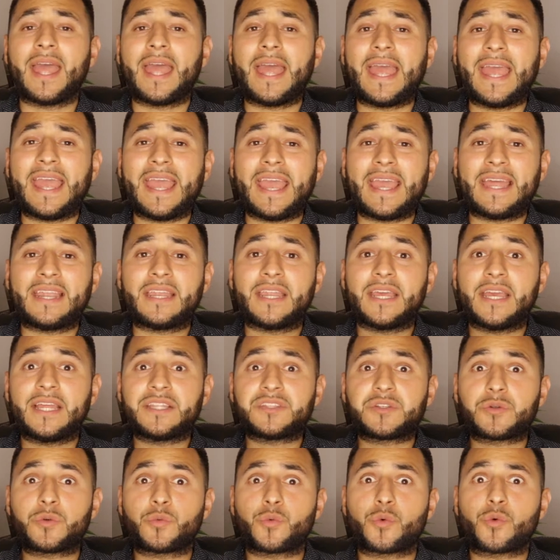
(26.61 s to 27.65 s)
and
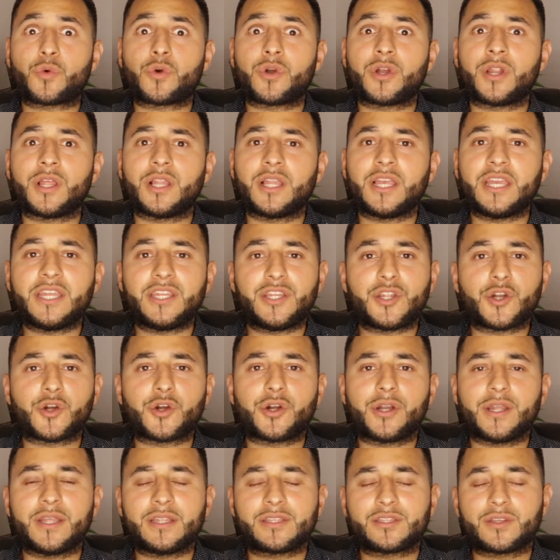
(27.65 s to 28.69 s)
it's really
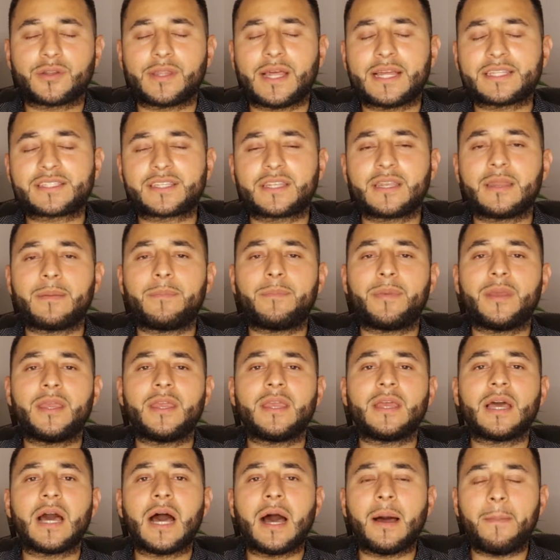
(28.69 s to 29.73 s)
dirty. So that's going to
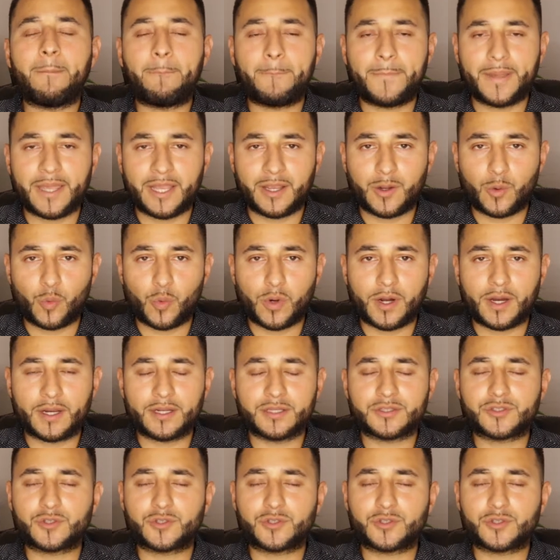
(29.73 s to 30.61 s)
be a big one.